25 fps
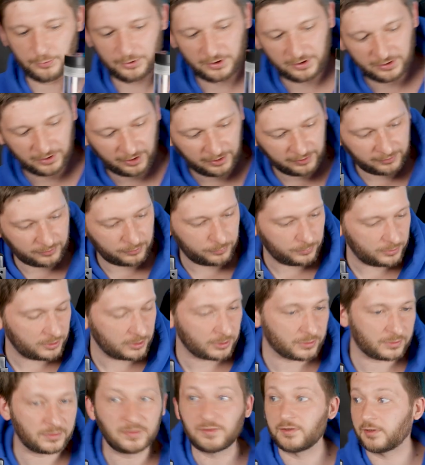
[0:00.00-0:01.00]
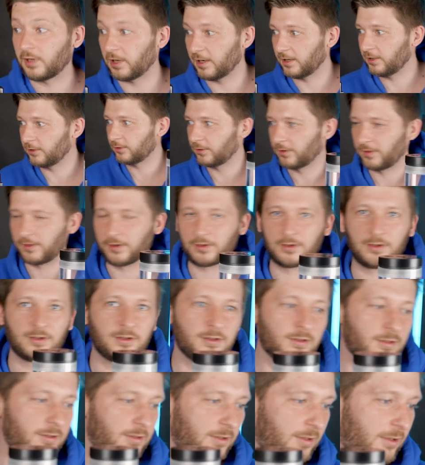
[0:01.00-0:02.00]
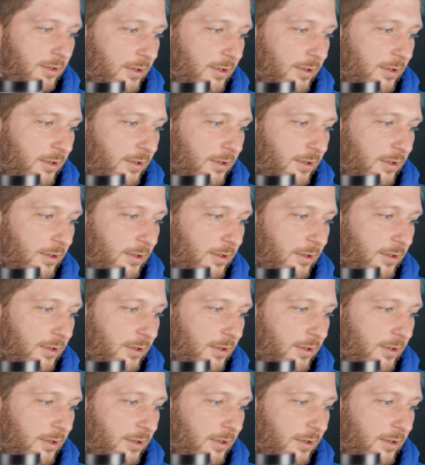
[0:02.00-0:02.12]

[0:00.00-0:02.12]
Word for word: pretty tight to me. It's tighter than...